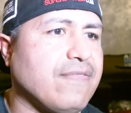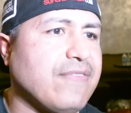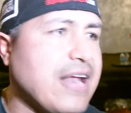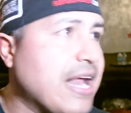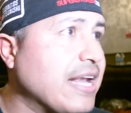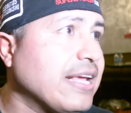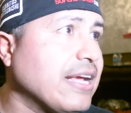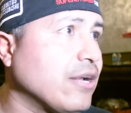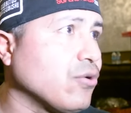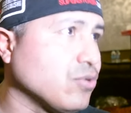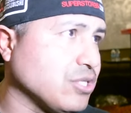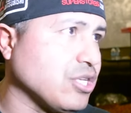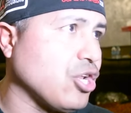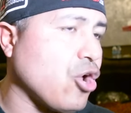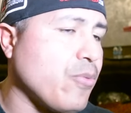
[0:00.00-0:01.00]
Flanagan,
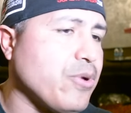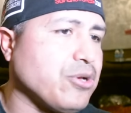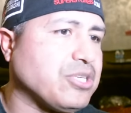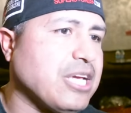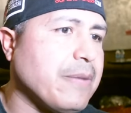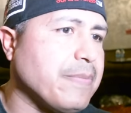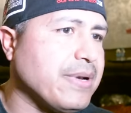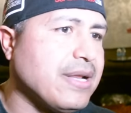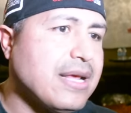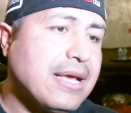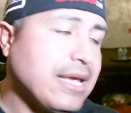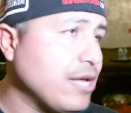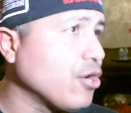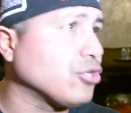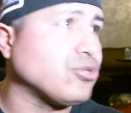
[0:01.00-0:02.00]
who's the WBO
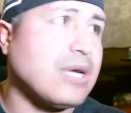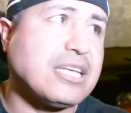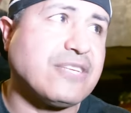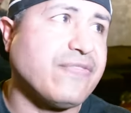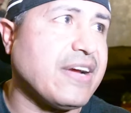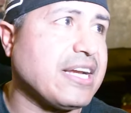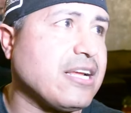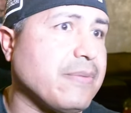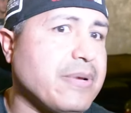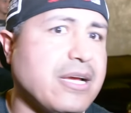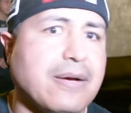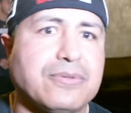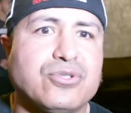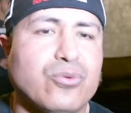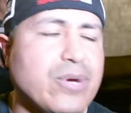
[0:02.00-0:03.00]
champion, he also has a fight
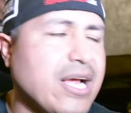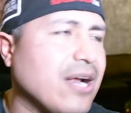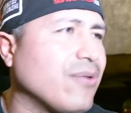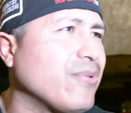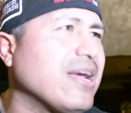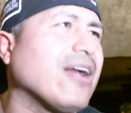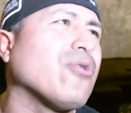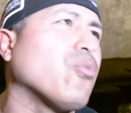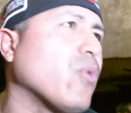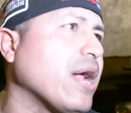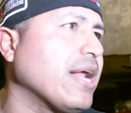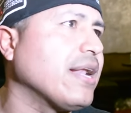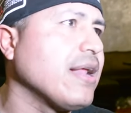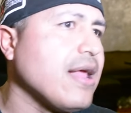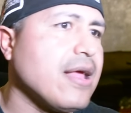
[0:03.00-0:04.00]
coming up. So we gotta
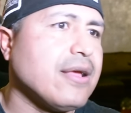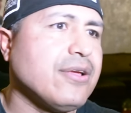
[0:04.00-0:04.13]
wait.